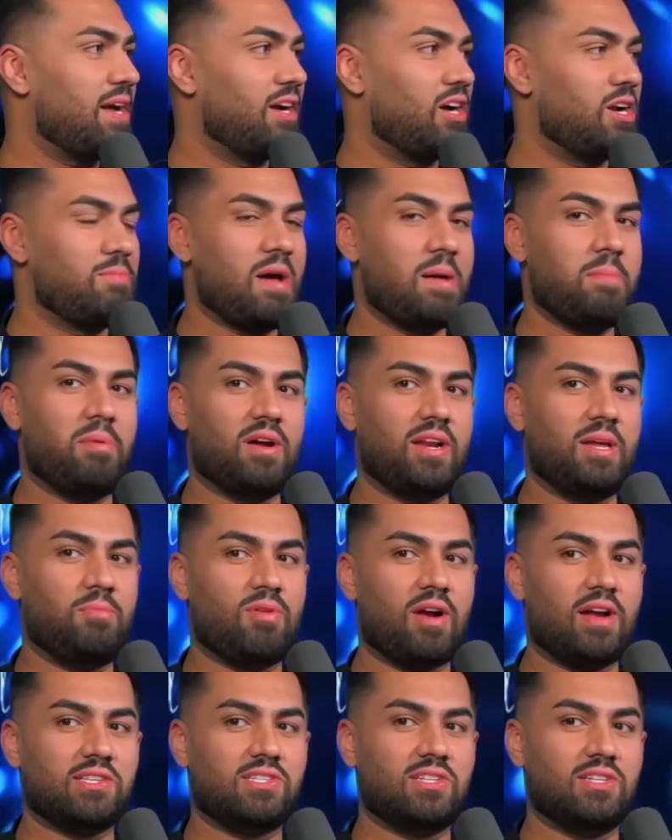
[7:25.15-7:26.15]
I go to my buddy
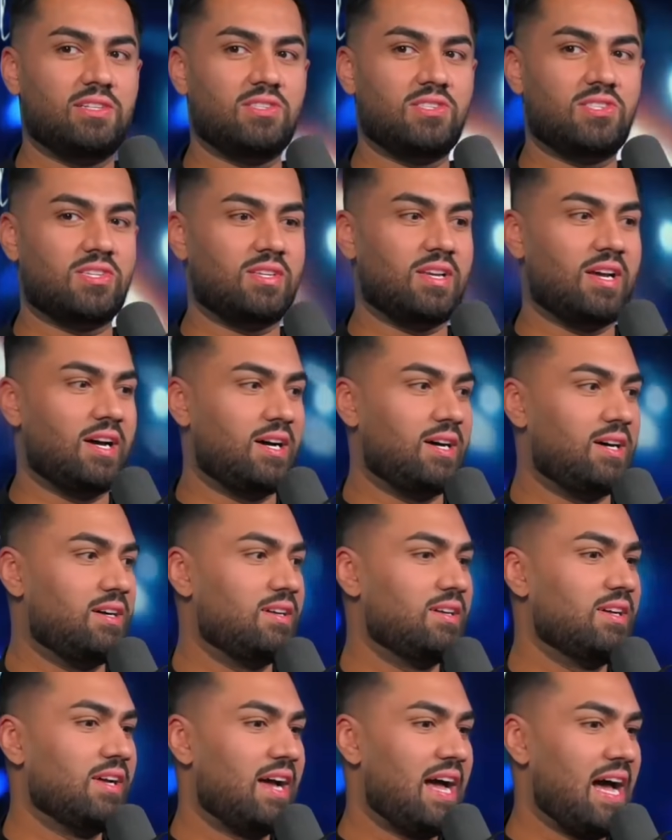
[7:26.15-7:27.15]
Preston's mm-hmm.
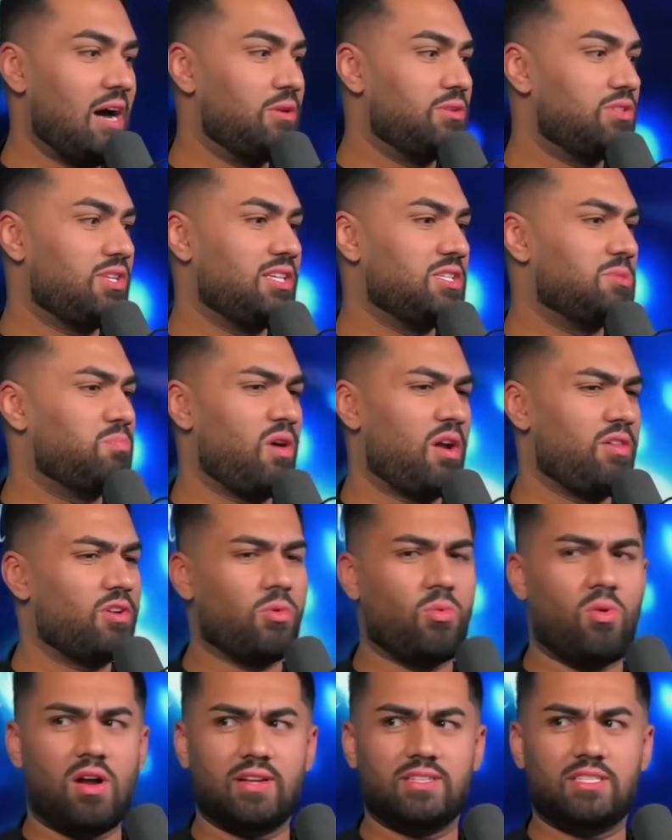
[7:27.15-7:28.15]
uh house. His
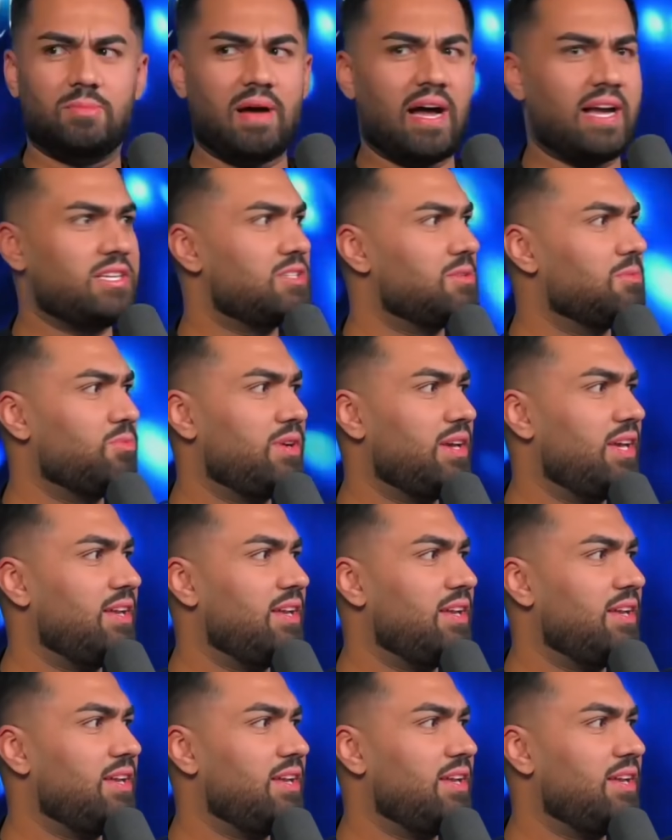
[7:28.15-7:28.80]
brother wanted to buy some.